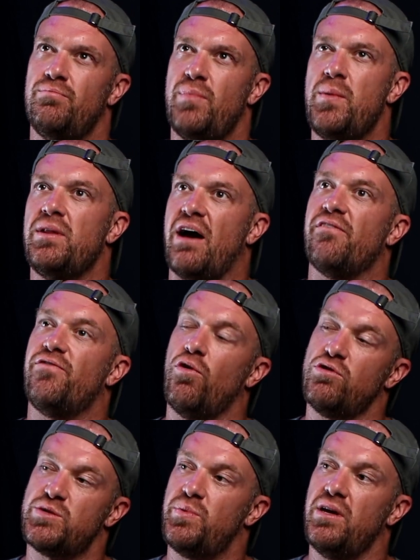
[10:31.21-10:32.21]
maybe not
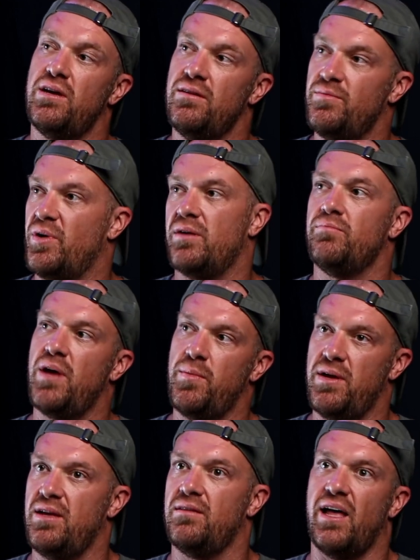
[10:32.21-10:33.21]
full speed, but
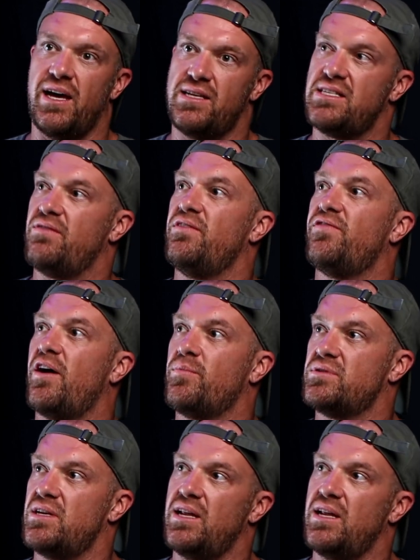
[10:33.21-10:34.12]
maybe like 75%,